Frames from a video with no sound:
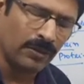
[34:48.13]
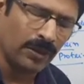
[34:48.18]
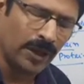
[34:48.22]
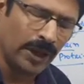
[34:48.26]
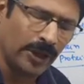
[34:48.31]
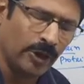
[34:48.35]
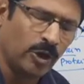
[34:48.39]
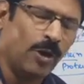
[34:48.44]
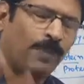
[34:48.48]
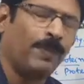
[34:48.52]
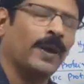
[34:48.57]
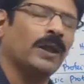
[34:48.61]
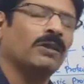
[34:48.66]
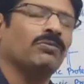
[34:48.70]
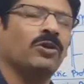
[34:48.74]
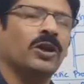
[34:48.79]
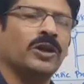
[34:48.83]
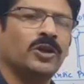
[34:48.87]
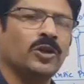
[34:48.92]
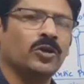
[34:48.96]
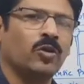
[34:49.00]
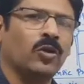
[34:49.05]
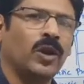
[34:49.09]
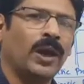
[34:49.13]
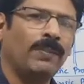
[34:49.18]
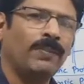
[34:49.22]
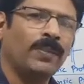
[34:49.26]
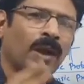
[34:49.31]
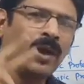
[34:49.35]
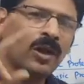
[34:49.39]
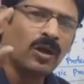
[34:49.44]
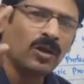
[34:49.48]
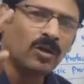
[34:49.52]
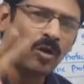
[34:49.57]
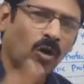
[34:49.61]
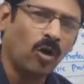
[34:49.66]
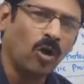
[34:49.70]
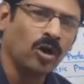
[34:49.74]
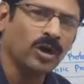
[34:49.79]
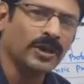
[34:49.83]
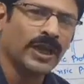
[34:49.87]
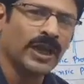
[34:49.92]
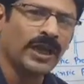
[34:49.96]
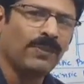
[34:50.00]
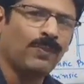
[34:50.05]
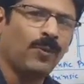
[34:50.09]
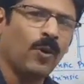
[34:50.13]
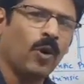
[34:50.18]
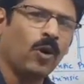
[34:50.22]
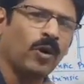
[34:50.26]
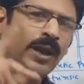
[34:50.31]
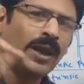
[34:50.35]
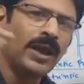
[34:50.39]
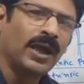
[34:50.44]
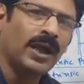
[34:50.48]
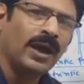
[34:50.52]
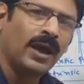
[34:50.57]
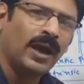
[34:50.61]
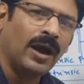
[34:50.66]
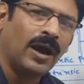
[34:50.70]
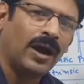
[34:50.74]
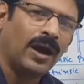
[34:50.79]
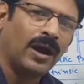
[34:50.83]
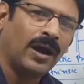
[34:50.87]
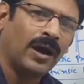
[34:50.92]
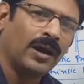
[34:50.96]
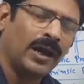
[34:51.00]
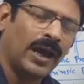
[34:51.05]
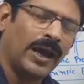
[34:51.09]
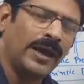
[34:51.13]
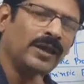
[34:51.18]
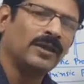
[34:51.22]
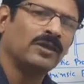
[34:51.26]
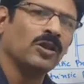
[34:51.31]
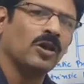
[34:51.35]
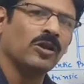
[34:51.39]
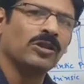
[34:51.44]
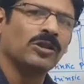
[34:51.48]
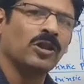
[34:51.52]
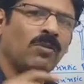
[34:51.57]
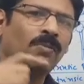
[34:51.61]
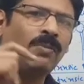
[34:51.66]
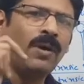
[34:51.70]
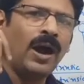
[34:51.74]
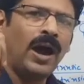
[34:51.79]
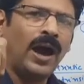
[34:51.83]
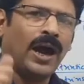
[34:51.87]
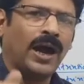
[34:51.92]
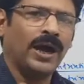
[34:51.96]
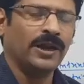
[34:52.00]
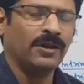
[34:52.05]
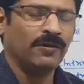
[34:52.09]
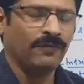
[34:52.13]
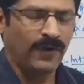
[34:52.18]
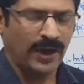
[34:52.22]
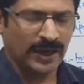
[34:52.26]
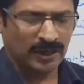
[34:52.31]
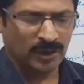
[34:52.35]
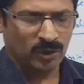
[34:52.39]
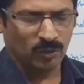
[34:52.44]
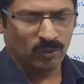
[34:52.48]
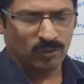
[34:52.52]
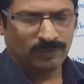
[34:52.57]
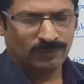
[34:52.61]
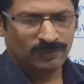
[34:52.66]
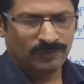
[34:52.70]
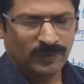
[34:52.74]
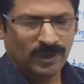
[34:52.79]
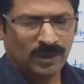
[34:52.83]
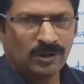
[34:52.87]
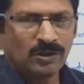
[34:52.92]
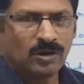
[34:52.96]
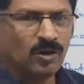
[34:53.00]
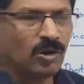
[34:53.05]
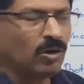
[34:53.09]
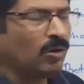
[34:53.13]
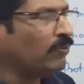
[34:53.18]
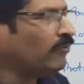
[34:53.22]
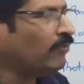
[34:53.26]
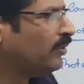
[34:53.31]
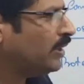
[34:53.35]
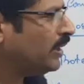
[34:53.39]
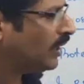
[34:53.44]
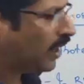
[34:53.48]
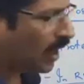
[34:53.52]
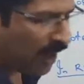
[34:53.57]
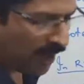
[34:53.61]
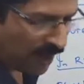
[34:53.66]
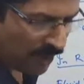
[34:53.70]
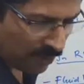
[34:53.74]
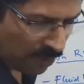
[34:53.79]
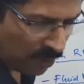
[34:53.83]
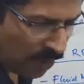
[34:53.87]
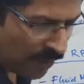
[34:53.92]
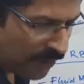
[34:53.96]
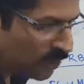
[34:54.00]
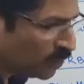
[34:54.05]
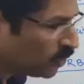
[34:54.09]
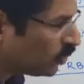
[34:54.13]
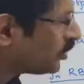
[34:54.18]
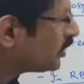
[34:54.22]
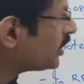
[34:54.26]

endoplasmic reticulum, Golgi body, lysosome and vacuole. So we are going to